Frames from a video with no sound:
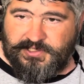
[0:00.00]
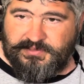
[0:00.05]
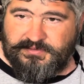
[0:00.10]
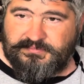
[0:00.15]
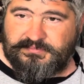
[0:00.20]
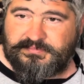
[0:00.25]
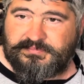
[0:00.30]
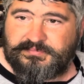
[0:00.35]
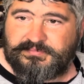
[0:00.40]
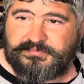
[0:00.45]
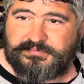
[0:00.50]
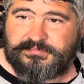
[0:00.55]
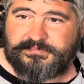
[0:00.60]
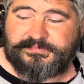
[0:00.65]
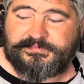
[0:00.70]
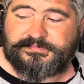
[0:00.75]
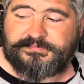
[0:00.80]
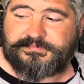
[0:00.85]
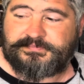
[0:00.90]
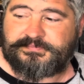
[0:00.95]
Right. He is
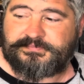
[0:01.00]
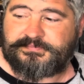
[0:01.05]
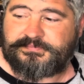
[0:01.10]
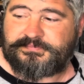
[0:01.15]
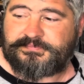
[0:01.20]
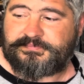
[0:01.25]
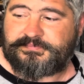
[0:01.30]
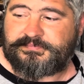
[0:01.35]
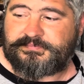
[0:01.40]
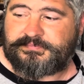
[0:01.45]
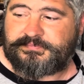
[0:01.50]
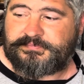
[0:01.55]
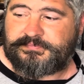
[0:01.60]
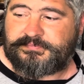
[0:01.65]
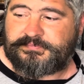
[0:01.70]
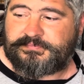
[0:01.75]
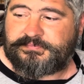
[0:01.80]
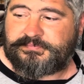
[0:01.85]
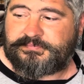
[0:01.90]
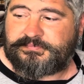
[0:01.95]
passive. It says
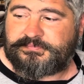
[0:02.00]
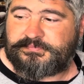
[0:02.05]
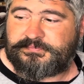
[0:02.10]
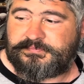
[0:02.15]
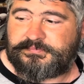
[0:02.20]
a